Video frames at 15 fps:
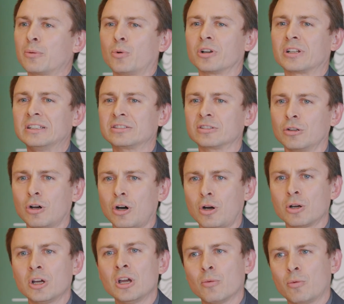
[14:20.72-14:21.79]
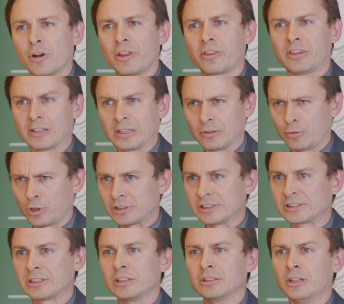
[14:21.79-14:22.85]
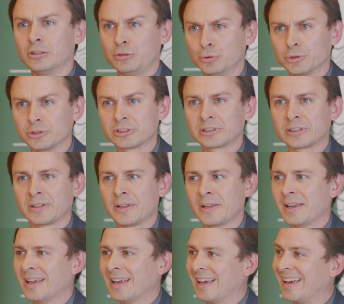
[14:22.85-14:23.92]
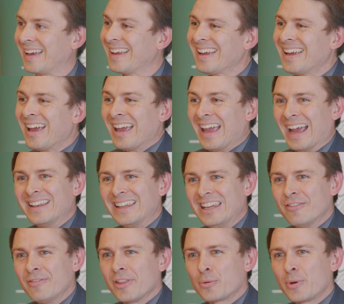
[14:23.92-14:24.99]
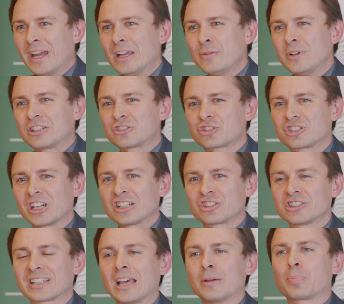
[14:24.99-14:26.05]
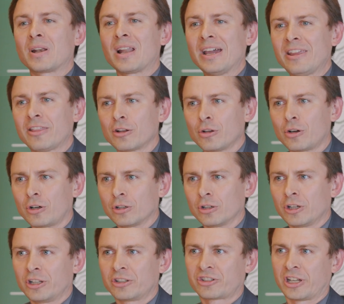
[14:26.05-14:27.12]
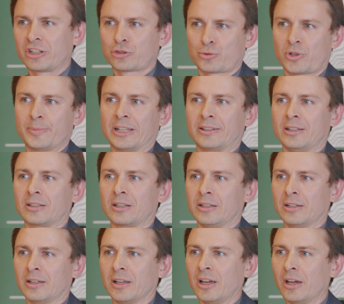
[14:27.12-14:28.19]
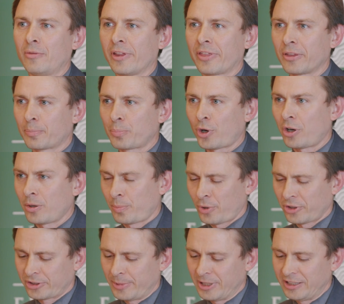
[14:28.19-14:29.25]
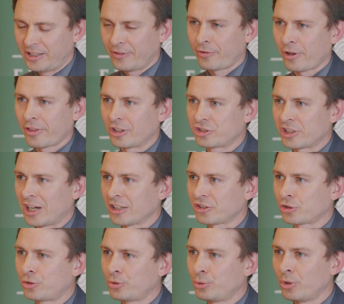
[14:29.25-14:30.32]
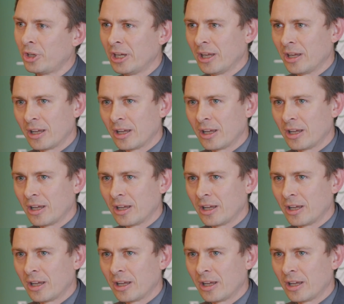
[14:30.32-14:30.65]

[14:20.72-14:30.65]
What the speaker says: what is law, what is the use. And even the way in which judges apply the law changed dramatically, with the possibility for the judge to